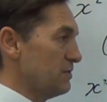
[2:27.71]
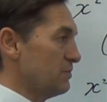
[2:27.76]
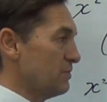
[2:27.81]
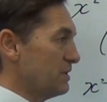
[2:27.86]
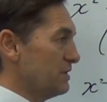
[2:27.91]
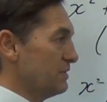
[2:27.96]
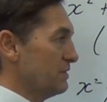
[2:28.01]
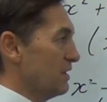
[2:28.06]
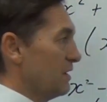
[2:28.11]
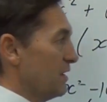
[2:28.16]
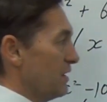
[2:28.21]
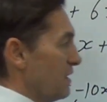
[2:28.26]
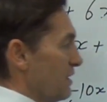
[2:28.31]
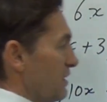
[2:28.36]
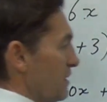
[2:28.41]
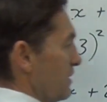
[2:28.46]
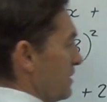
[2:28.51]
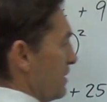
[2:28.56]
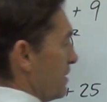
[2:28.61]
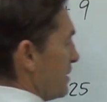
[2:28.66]
1.
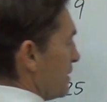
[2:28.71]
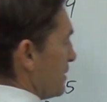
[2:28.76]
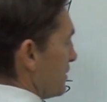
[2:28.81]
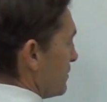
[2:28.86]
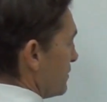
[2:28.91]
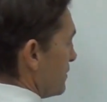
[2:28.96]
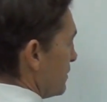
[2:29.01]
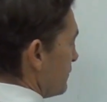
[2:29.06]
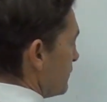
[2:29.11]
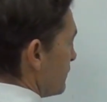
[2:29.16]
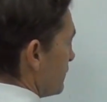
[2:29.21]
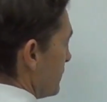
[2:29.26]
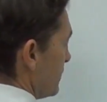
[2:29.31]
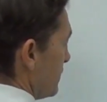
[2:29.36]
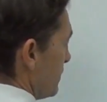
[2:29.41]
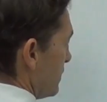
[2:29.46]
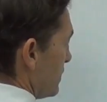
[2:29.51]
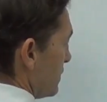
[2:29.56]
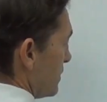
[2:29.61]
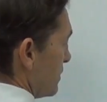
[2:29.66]
And if
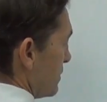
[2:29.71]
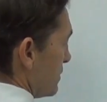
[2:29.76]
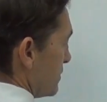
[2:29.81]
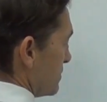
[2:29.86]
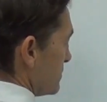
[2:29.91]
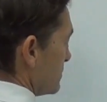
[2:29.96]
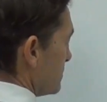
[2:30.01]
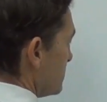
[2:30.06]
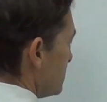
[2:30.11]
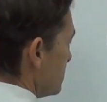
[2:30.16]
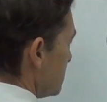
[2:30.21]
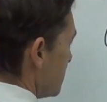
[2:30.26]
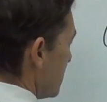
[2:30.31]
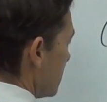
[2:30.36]
here, you